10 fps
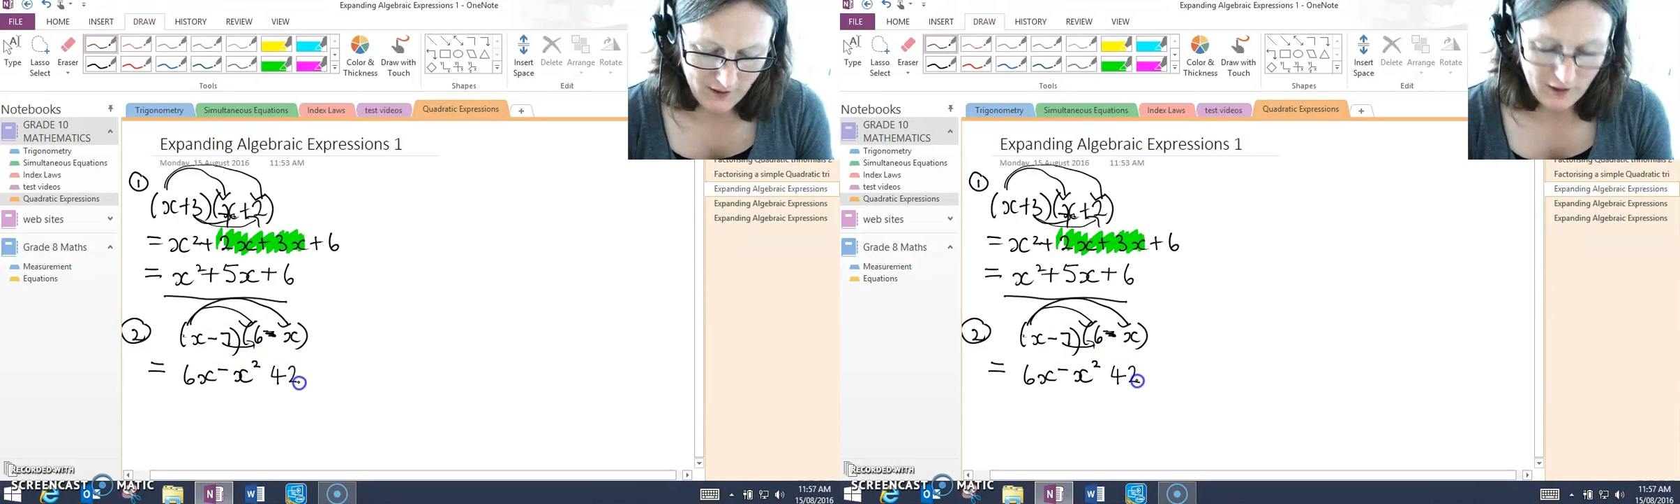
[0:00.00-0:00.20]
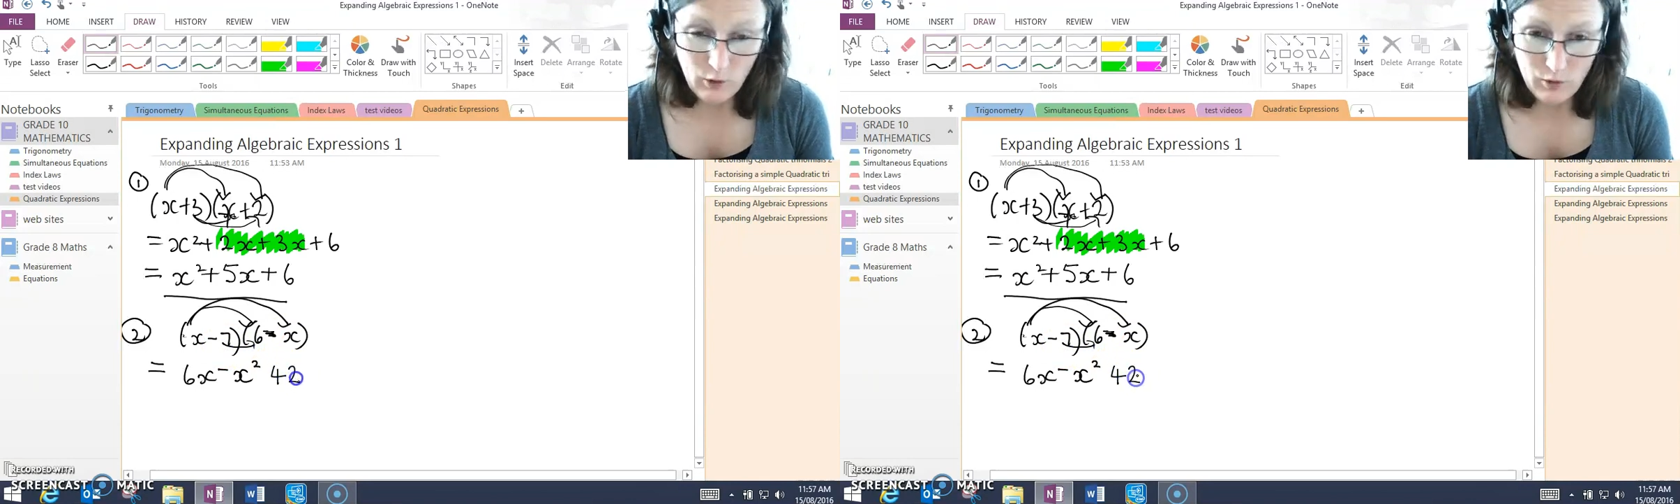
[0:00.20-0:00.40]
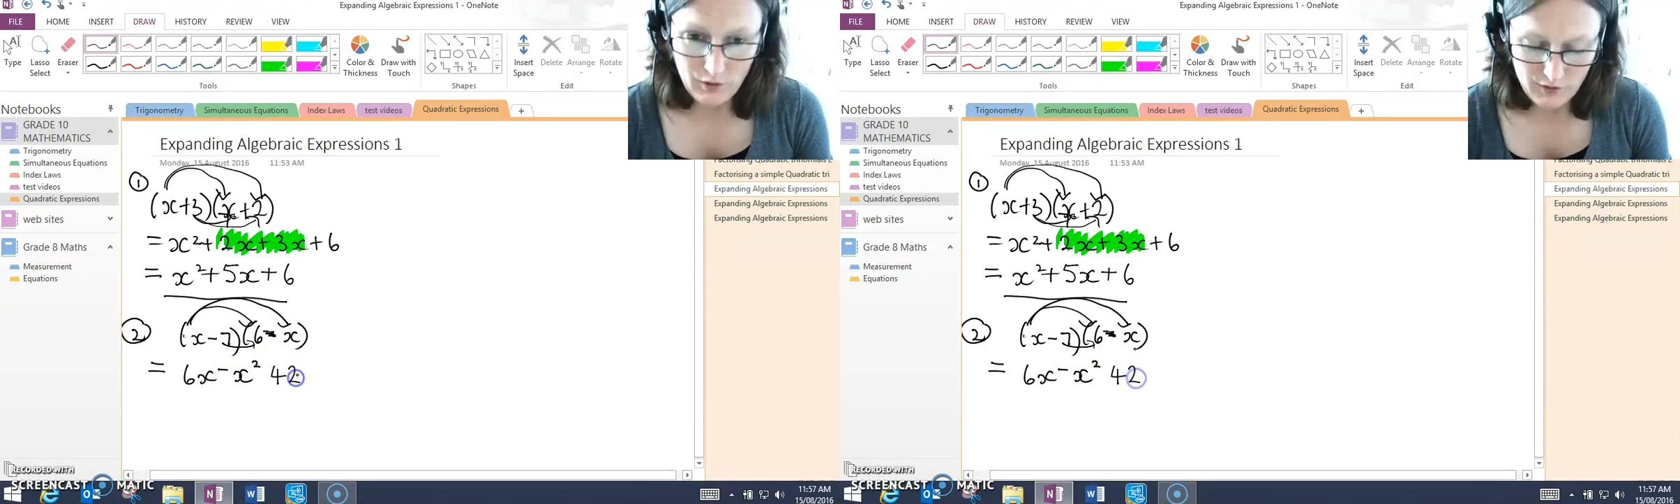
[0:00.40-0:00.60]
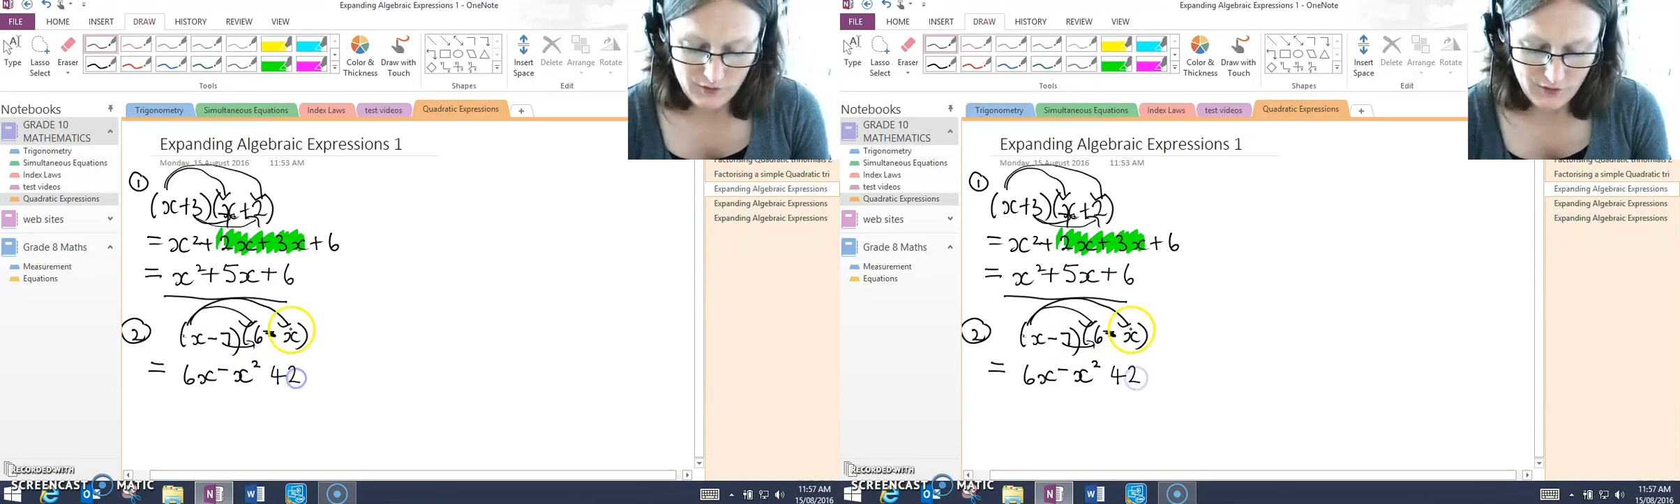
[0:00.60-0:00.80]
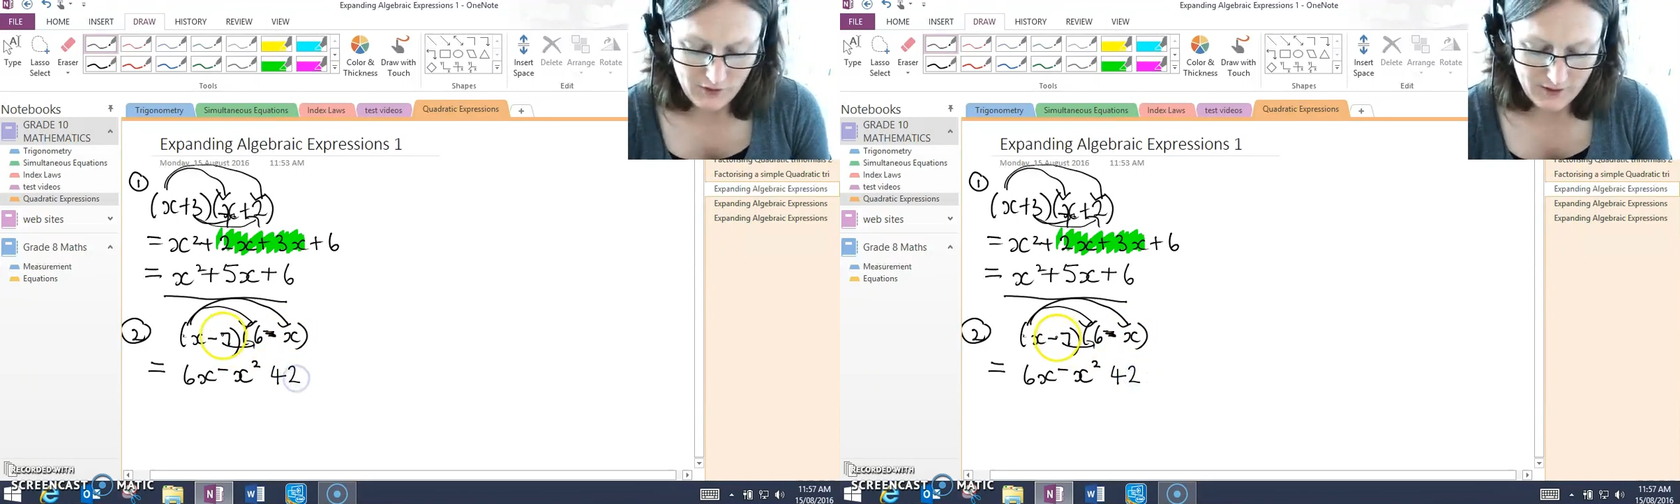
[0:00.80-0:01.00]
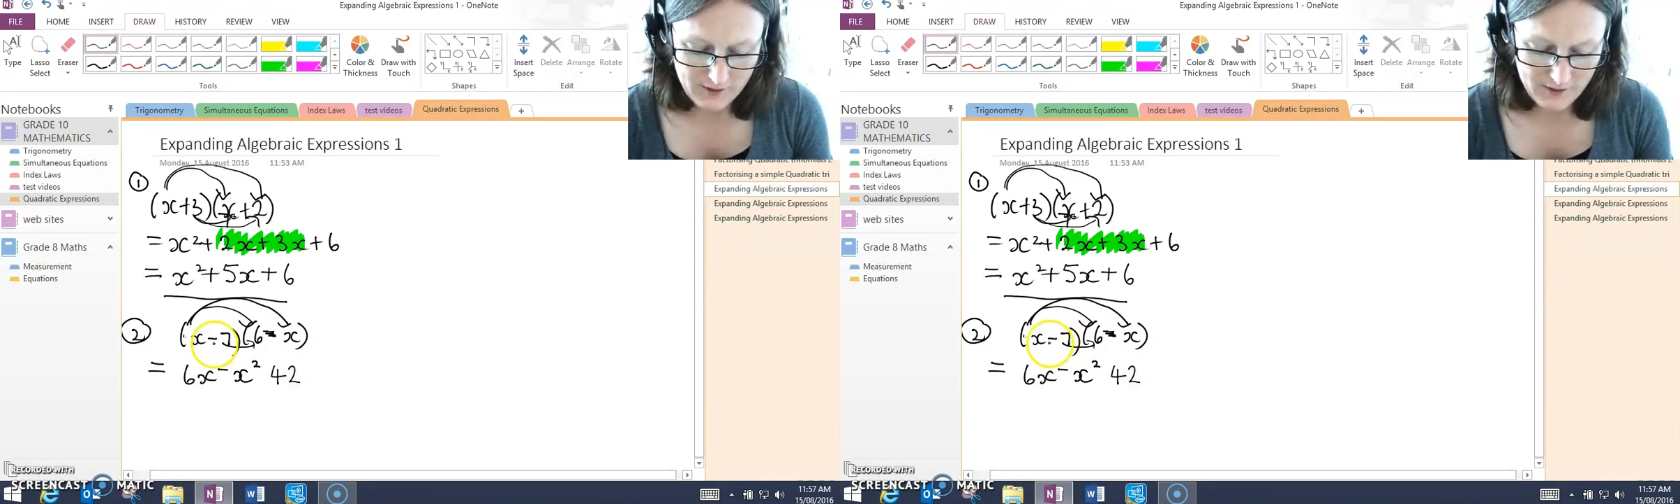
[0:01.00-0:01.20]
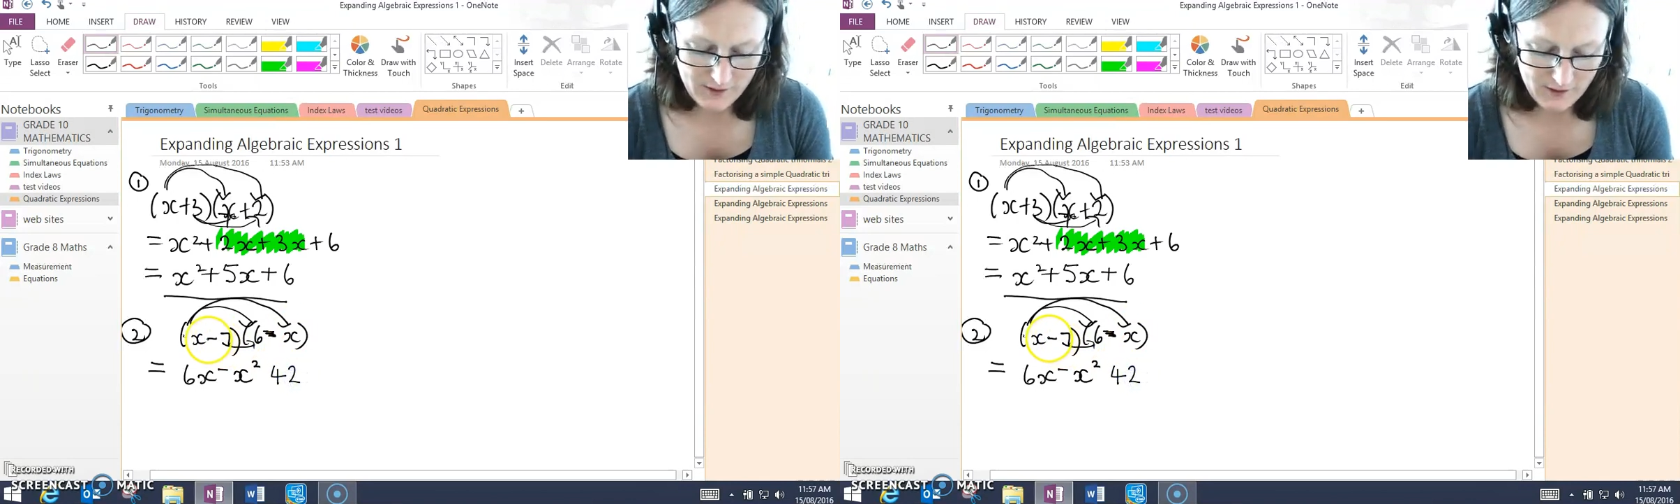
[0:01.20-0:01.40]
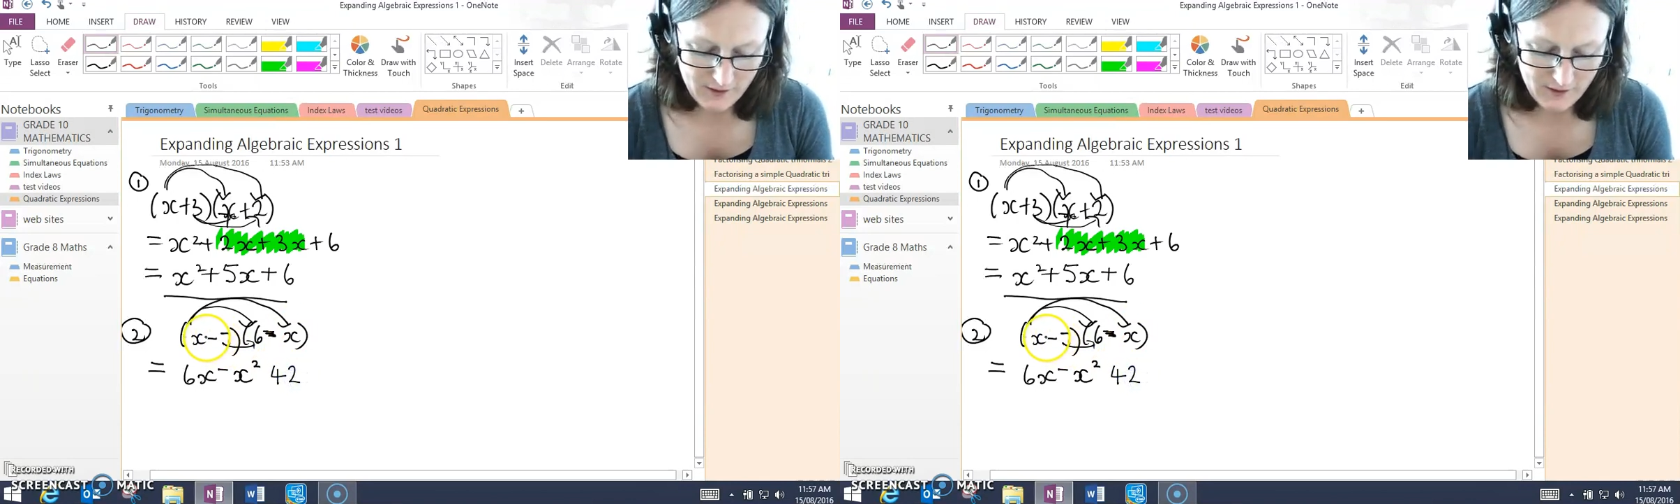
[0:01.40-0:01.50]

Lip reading: Look at the signs.